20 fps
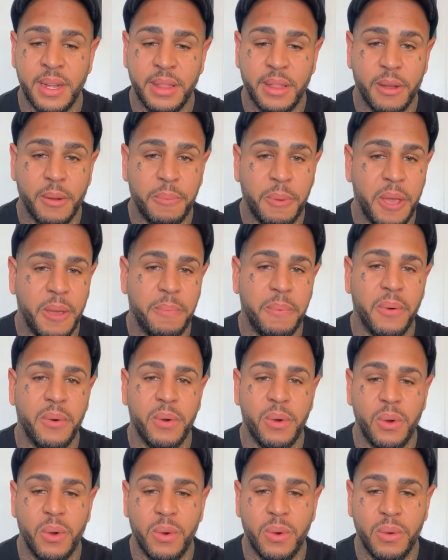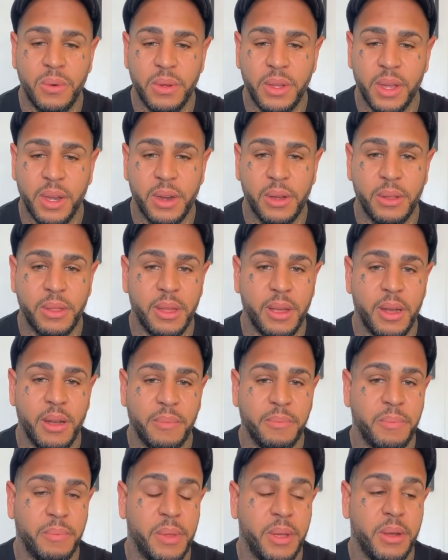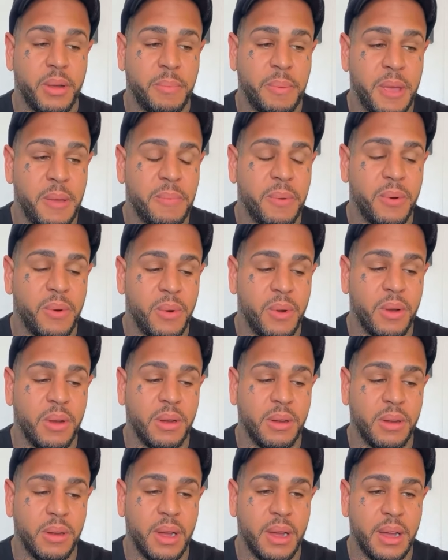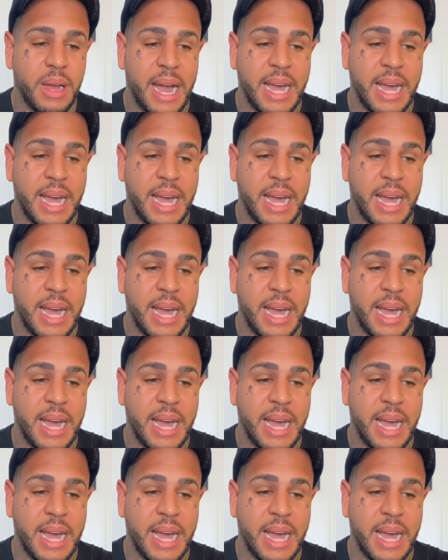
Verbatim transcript: There are people who, you know, there are there are people who are